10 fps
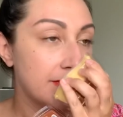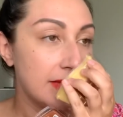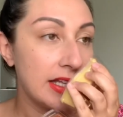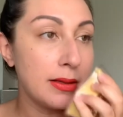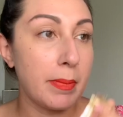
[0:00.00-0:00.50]

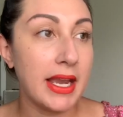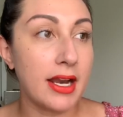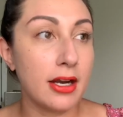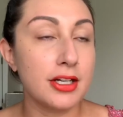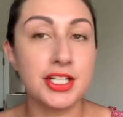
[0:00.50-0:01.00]
and the
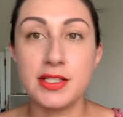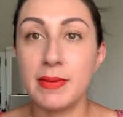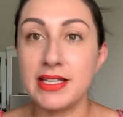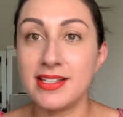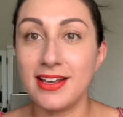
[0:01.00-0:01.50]
pear just
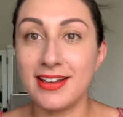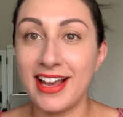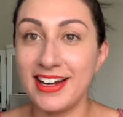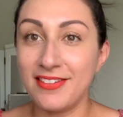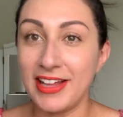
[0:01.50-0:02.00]
makes it
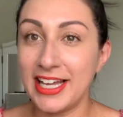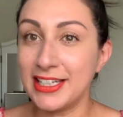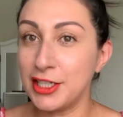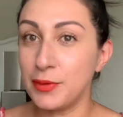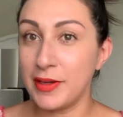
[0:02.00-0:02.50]
kind of like a
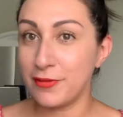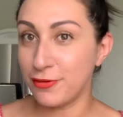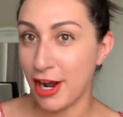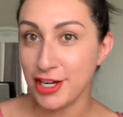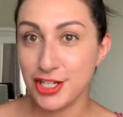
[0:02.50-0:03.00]
little bit
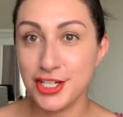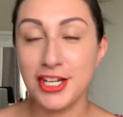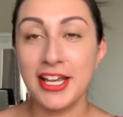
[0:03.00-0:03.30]
fresh,